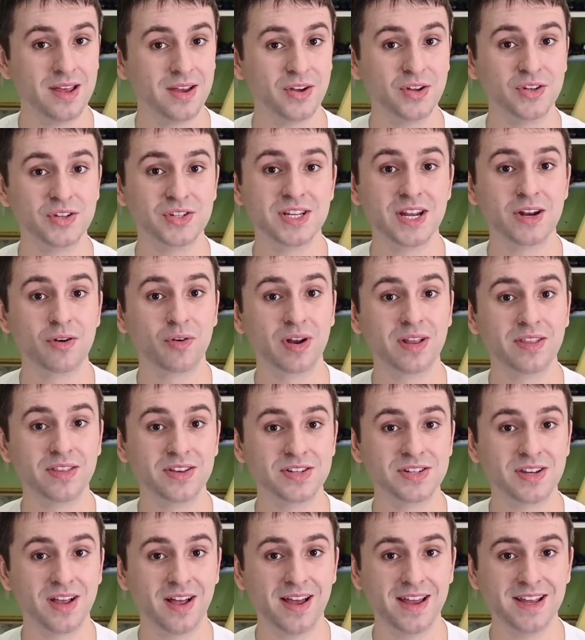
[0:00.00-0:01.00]
Considering the
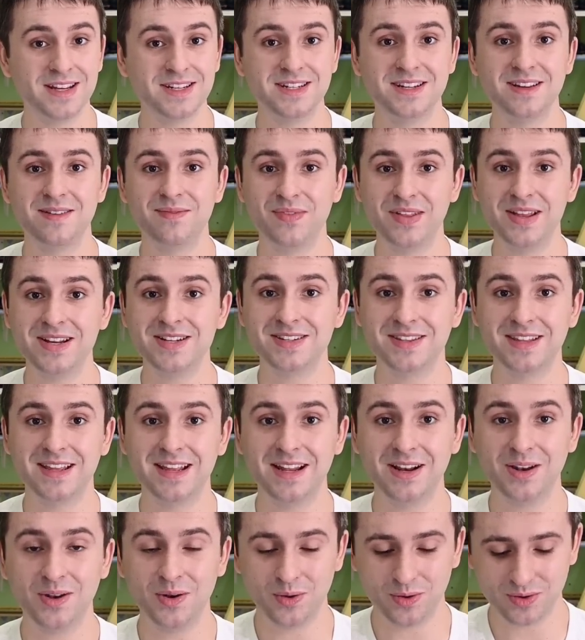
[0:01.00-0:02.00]
size, this
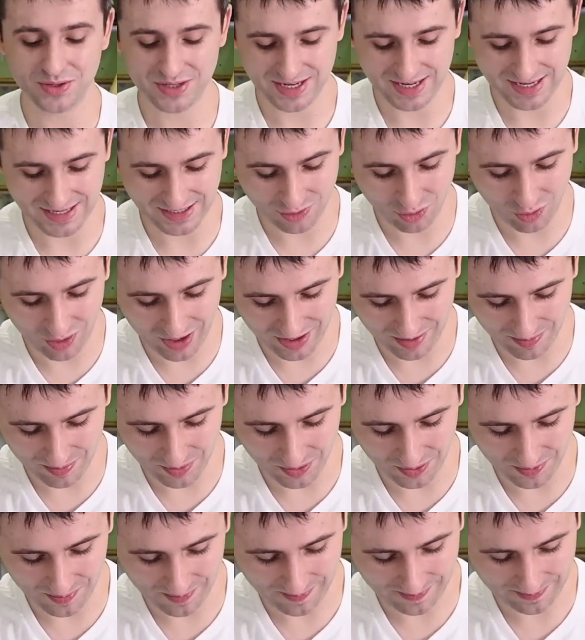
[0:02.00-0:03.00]
thing looks
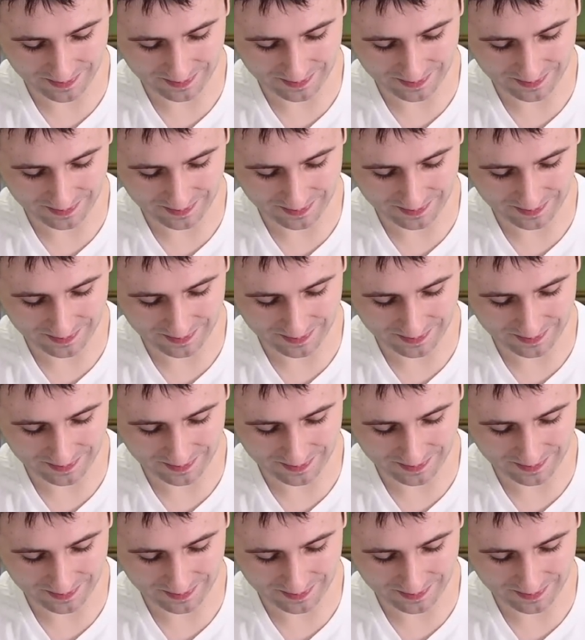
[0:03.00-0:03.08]
incredible.